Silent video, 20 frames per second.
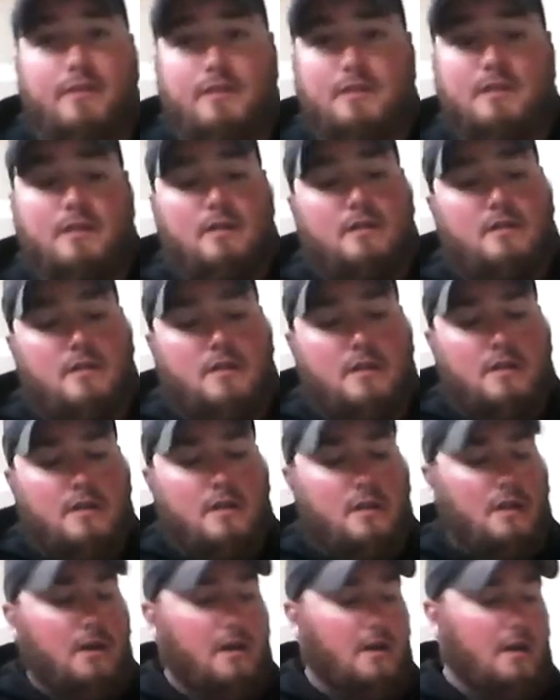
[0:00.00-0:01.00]
is
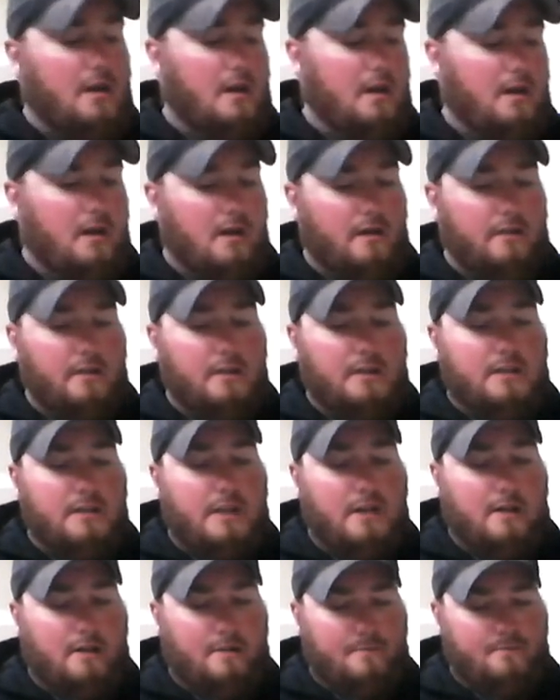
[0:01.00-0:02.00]
on this
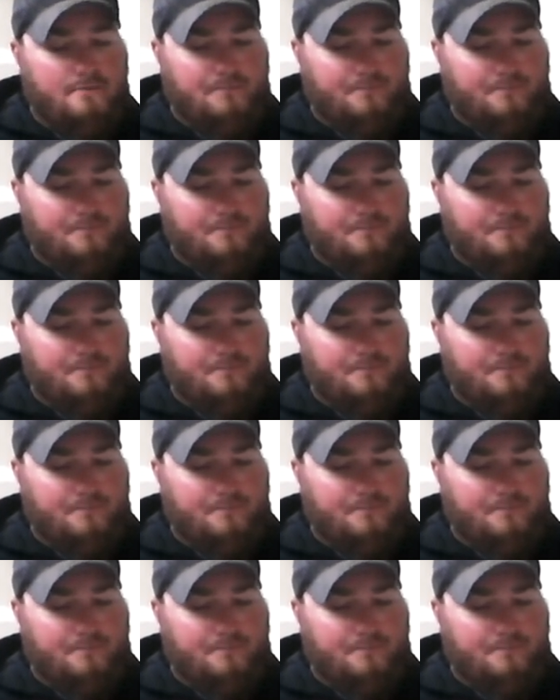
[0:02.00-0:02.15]
here.